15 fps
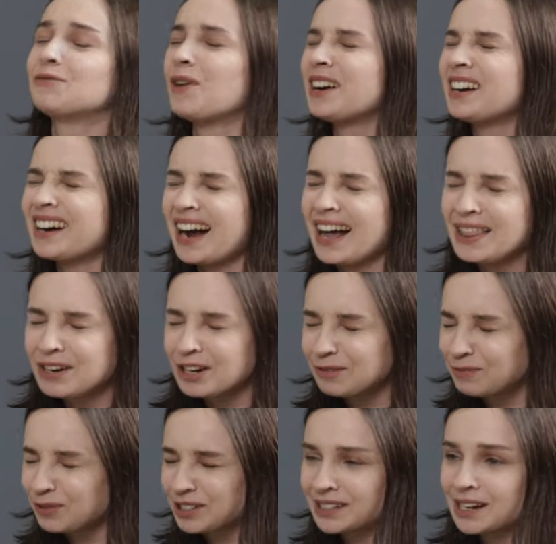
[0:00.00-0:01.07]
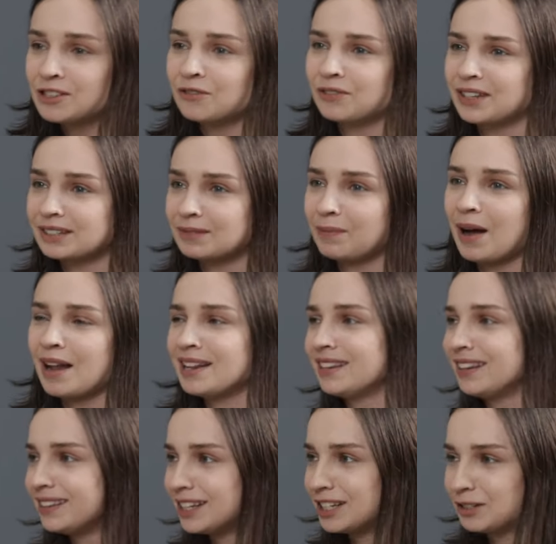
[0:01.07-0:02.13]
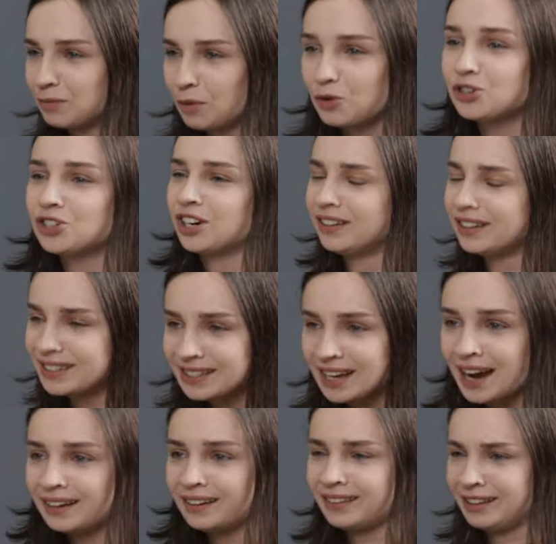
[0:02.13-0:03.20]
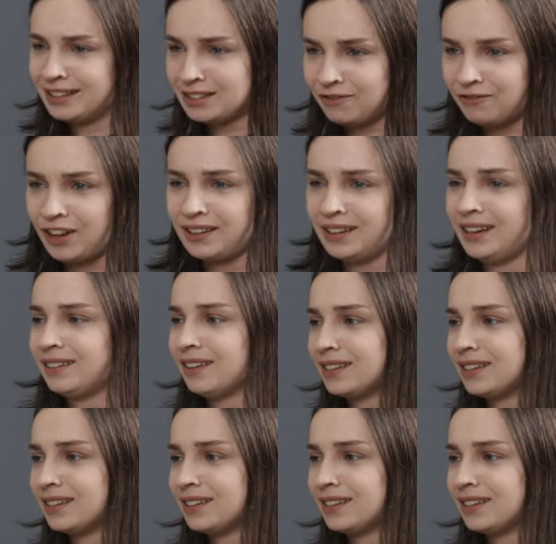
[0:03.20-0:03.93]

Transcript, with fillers: 100% of his body that this motion and the side that he's defending,